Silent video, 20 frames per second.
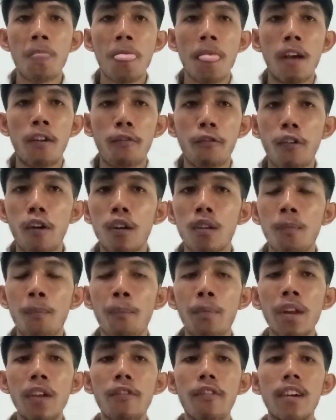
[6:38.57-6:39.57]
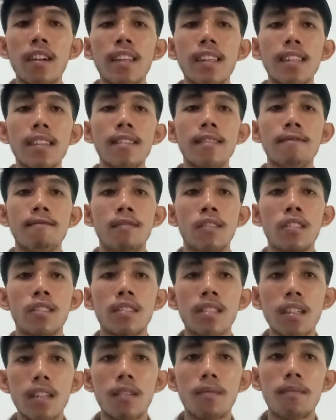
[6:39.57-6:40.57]
for preferring the
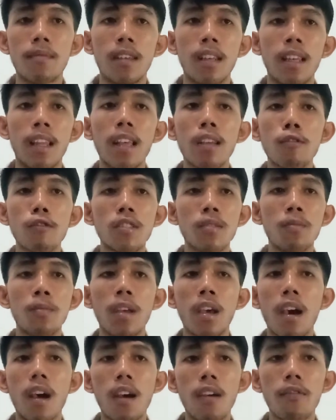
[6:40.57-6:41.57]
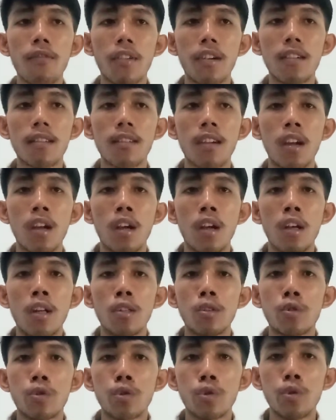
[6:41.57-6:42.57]
term language behavior
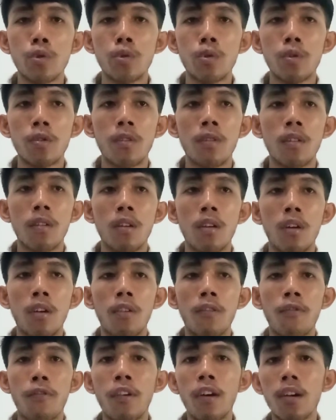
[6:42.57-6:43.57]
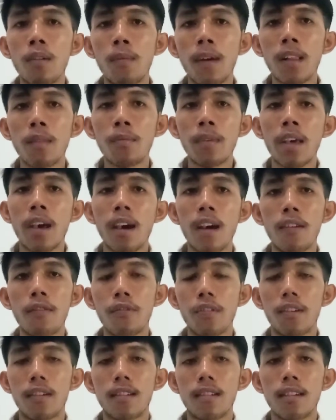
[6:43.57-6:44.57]
to verbal
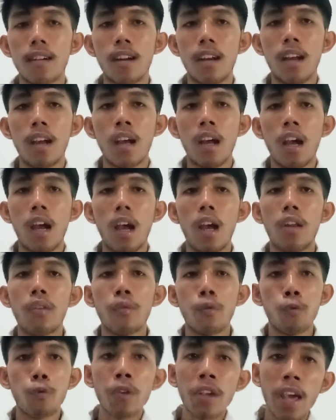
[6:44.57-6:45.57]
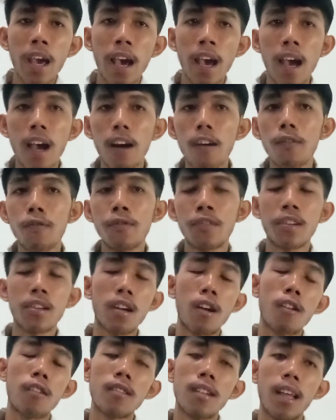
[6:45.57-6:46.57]
behavior, and we have
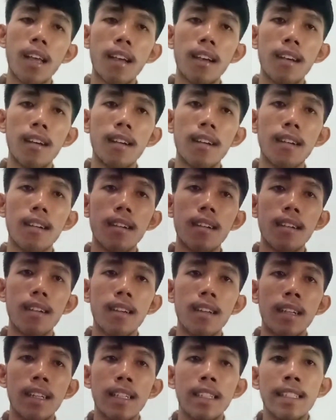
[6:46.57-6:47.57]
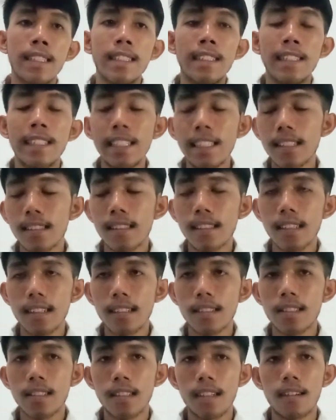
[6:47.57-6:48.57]
drawn a
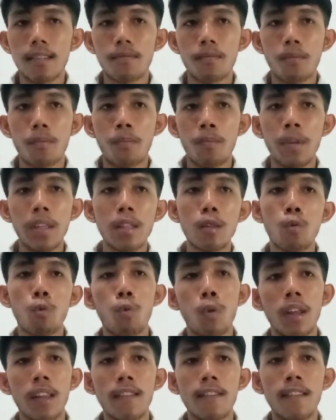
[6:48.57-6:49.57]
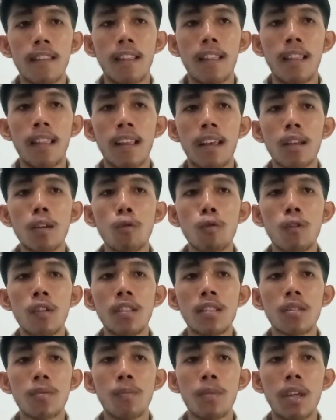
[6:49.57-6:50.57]
distinction between
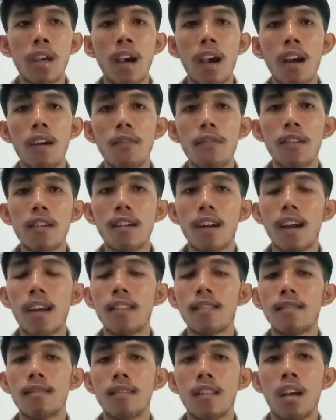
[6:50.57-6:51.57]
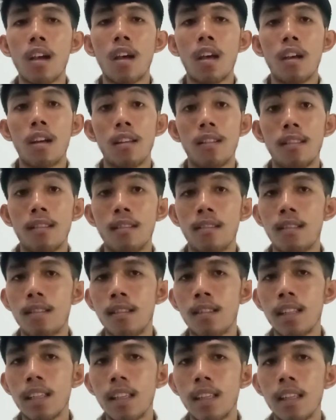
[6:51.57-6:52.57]
language behavior and
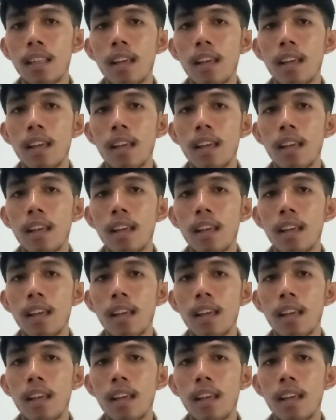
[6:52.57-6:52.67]
the